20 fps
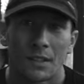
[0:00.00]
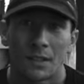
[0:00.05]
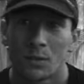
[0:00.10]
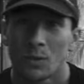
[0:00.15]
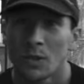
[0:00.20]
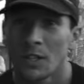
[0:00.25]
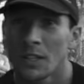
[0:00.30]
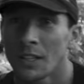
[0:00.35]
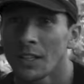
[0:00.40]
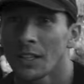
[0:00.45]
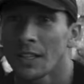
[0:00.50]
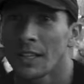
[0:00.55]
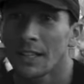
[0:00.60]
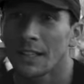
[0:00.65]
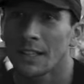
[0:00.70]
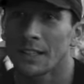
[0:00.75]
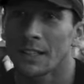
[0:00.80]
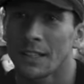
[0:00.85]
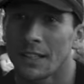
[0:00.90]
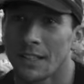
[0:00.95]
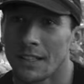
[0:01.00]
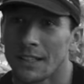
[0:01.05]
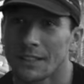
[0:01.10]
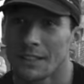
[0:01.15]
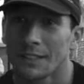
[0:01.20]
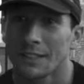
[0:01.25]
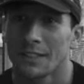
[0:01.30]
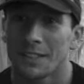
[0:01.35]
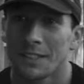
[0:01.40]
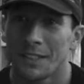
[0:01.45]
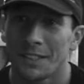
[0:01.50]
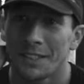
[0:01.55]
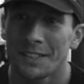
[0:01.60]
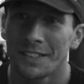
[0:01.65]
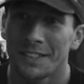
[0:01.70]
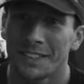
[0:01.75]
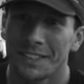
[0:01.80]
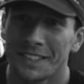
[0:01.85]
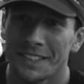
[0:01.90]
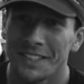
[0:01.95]
Well,
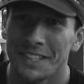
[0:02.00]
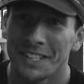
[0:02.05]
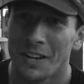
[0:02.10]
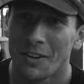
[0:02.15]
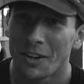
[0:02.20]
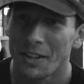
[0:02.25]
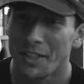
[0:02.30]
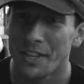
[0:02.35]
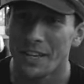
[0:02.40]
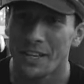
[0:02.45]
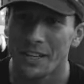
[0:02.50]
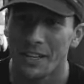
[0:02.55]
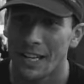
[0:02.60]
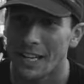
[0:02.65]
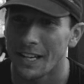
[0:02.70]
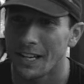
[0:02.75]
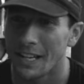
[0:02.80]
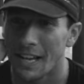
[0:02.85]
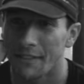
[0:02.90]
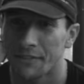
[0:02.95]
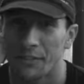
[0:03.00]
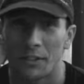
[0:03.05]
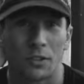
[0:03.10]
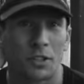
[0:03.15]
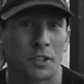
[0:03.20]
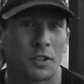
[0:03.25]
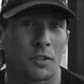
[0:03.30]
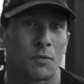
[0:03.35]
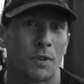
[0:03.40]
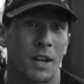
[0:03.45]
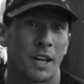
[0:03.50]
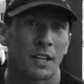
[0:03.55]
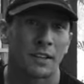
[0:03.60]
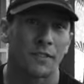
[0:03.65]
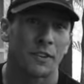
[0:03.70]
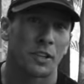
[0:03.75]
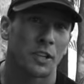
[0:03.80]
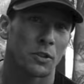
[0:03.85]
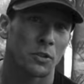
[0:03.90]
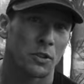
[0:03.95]
I think I have to look at the run.
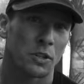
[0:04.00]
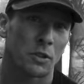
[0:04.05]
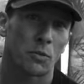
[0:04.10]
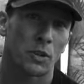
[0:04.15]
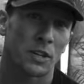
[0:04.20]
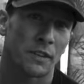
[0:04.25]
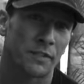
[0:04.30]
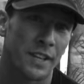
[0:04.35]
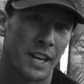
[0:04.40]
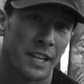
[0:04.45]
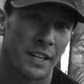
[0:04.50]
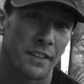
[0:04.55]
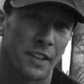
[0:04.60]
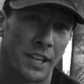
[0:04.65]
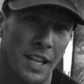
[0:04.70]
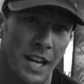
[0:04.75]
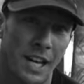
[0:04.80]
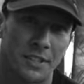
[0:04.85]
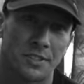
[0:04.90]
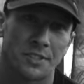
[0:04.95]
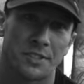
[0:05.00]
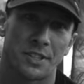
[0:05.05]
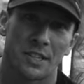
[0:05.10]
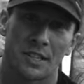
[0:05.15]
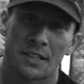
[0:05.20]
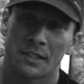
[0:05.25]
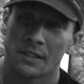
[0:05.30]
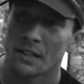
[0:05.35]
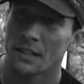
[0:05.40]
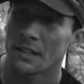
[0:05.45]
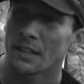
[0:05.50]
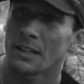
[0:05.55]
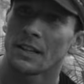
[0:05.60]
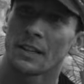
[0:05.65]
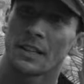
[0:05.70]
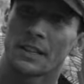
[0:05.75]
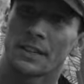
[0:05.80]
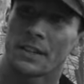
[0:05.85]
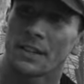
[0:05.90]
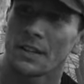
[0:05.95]
I've got to look at what I've done in the last year.
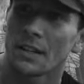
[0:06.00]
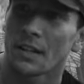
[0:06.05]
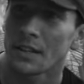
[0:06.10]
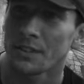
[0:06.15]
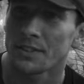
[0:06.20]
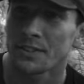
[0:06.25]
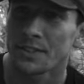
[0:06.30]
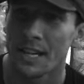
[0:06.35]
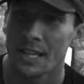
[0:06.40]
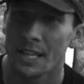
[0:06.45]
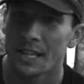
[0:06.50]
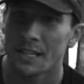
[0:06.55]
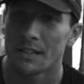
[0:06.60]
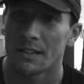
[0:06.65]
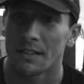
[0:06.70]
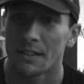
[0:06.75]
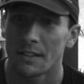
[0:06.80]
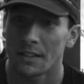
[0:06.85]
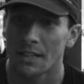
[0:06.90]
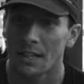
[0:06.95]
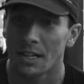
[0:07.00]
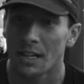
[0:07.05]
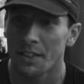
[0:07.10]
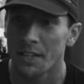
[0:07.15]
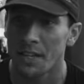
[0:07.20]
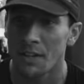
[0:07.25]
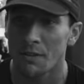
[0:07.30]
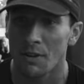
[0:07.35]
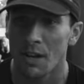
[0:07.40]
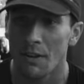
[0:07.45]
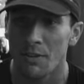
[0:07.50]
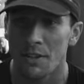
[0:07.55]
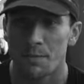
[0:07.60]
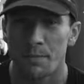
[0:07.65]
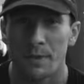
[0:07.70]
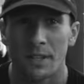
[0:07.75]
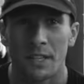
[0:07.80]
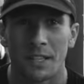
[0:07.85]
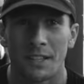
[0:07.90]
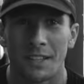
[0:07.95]
I studied. I think Crowe's
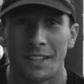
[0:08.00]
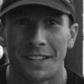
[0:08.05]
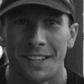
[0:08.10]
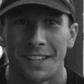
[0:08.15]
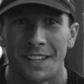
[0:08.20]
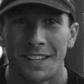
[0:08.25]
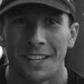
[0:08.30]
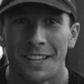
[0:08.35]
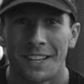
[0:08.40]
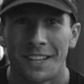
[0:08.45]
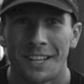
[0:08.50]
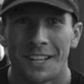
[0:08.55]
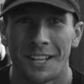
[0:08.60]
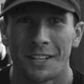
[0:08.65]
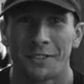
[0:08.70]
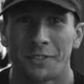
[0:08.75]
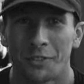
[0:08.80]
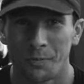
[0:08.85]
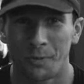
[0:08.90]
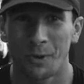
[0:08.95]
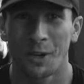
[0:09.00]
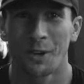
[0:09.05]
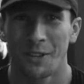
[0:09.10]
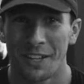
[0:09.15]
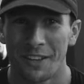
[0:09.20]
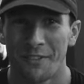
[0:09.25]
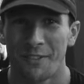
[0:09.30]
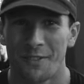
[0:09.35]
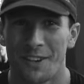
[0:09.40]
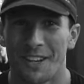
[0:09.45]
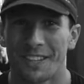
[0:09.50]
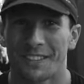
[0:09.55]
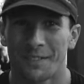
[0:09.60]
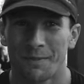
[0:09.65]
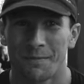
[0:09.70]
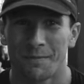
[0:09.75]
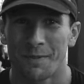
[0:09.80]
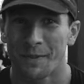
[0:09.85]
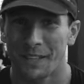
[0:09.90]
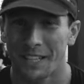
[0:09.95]
been, despite what everyone's
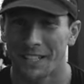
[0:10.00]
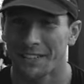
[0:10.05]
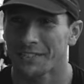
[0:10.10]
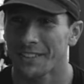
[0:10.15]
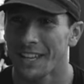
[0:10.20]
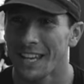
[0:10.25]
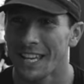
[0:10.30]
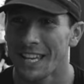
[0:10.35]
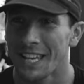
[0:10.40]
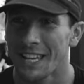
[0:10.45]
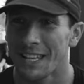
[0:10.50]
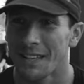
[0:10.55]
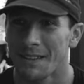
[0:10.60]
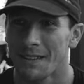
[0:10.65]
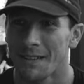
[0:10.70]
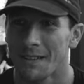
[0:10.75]
probably going to say here,